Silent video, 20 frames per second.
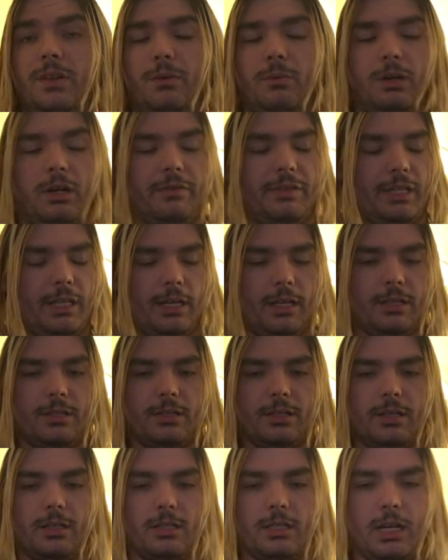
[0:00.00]
Whatever the
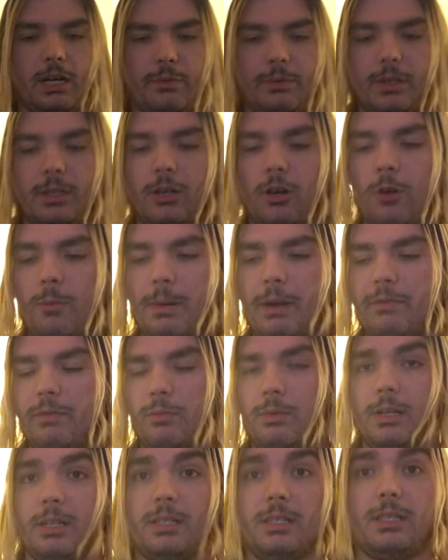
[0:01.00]
case is, I really hope
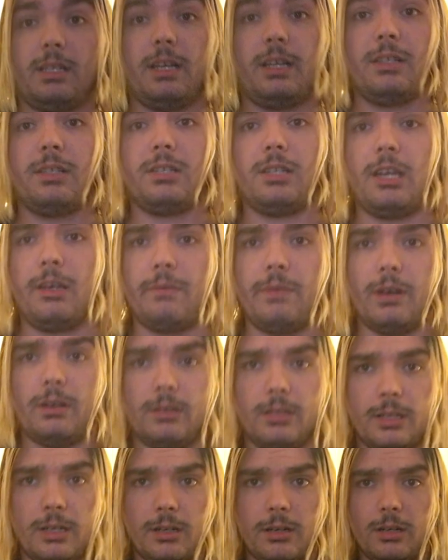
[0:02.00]
everyone is staying safe
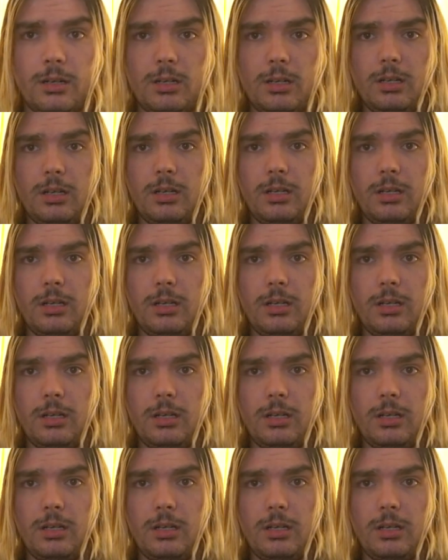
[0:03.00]
out there.